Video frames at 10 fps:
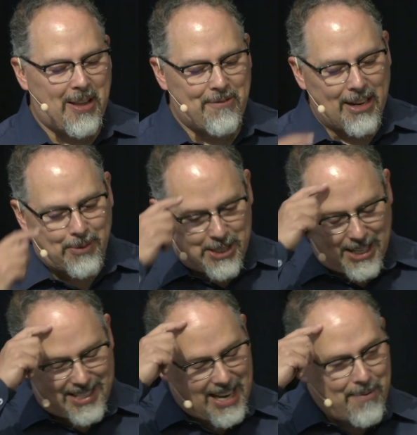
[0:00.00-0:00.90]
In fact, we
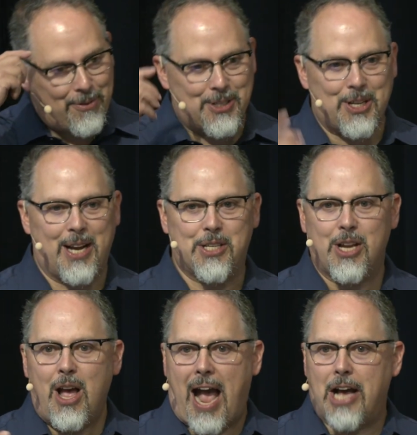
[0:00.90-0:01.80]
see this
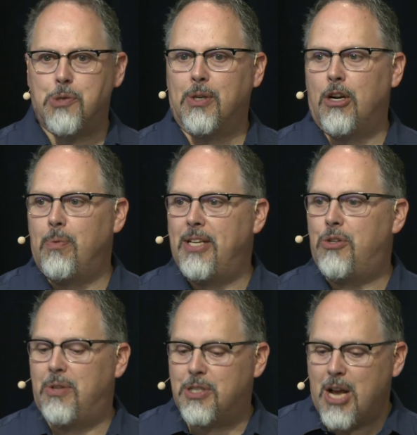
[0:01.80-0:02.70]
emphasized as we're going to read
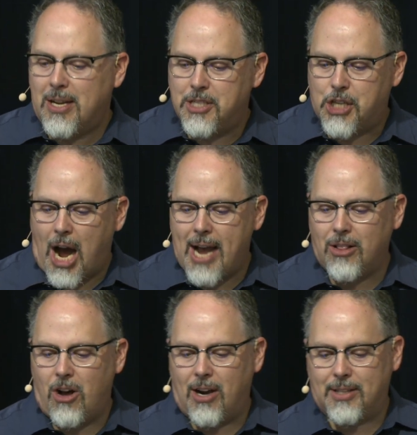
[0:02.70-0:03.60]
through this
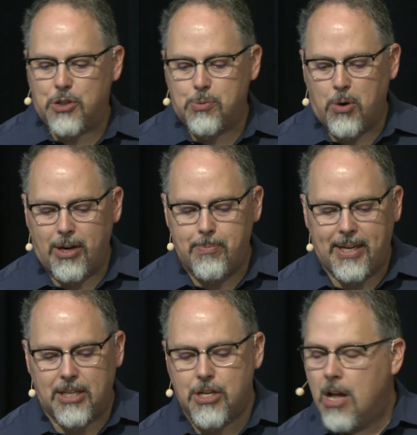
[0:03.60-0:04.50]
dialogue this morning
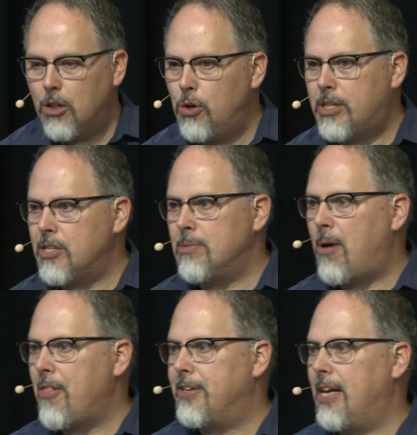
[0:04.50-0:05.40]
because Luke doesn't
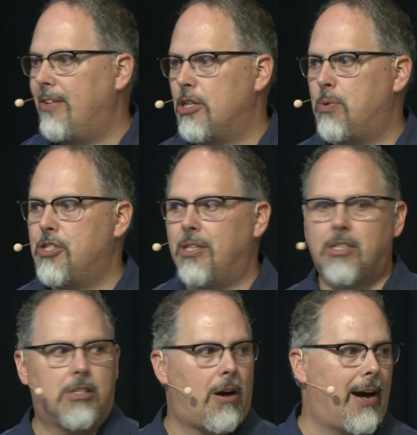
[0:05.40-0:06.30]
bother telling us what
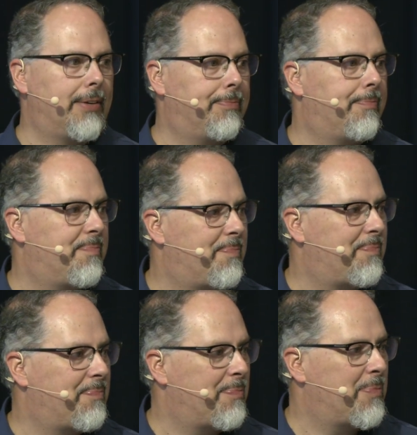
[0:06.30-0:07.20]
Jesus taught.
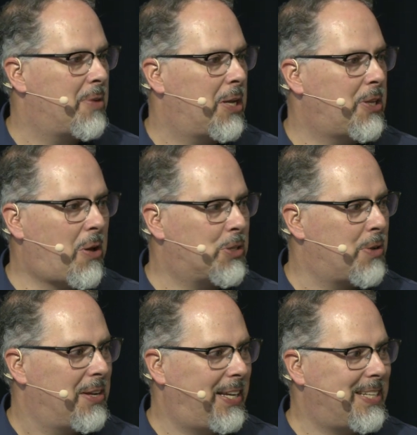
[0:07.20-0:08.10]

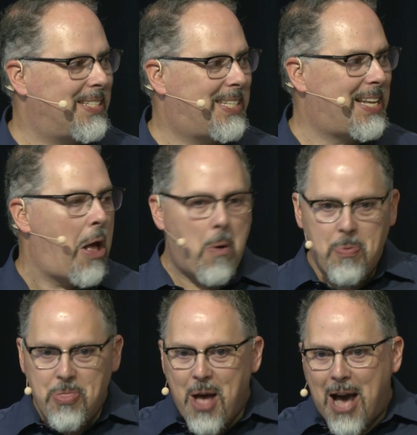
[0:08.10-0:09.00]
Notice, he doesn't say
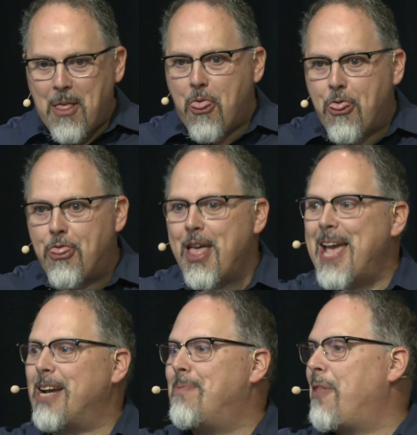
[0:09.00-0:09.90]
not a
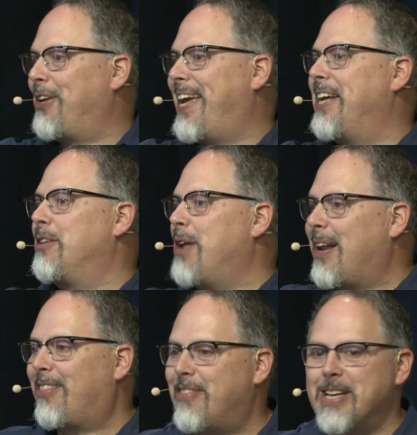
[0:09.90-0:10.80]
thing about the kingdom,
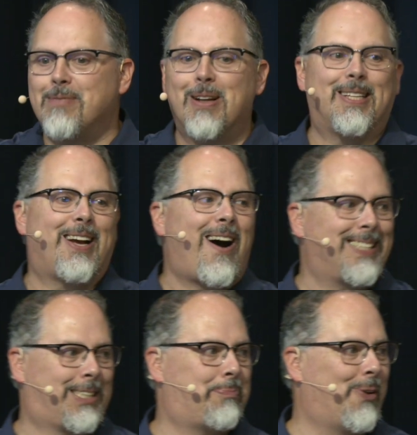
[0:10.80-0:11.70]
not a thing about the
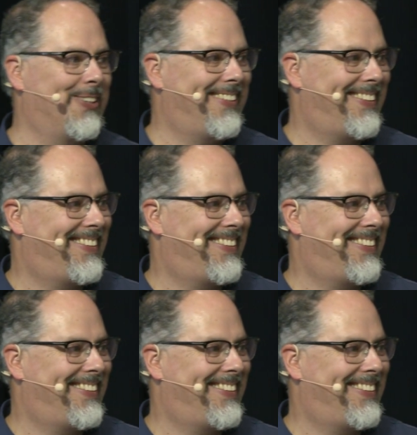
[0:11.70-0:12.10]
gospel